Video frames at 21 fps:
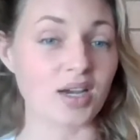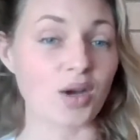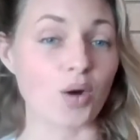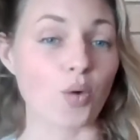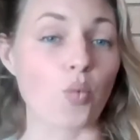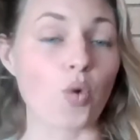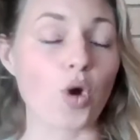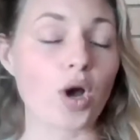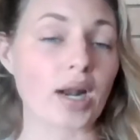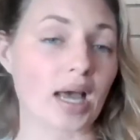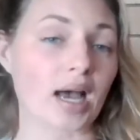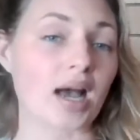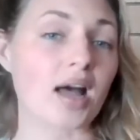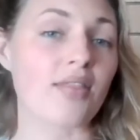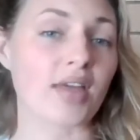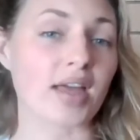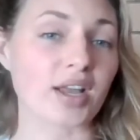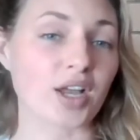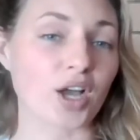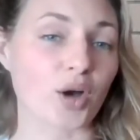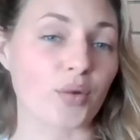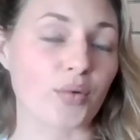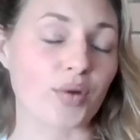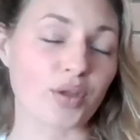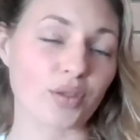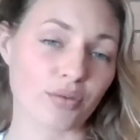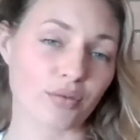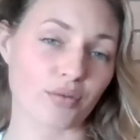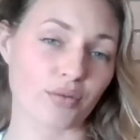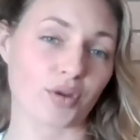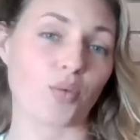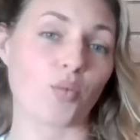What are they going
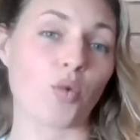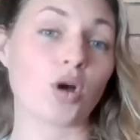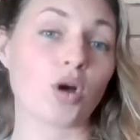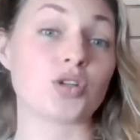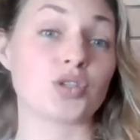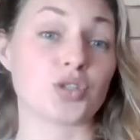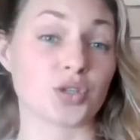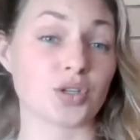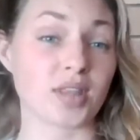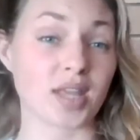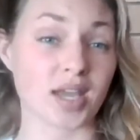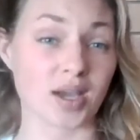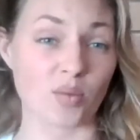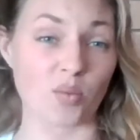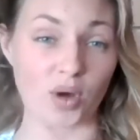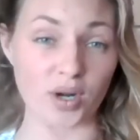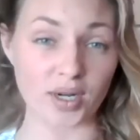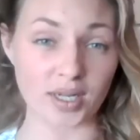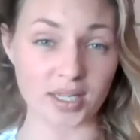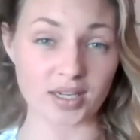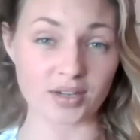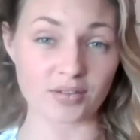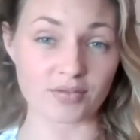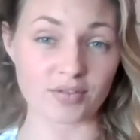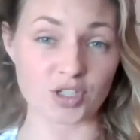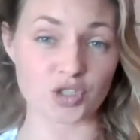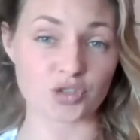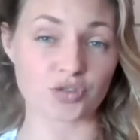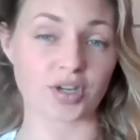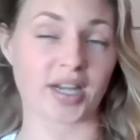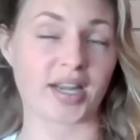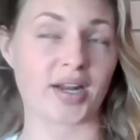through? What do they want in a
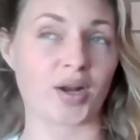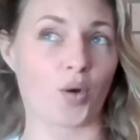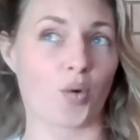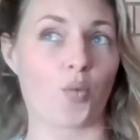retreat?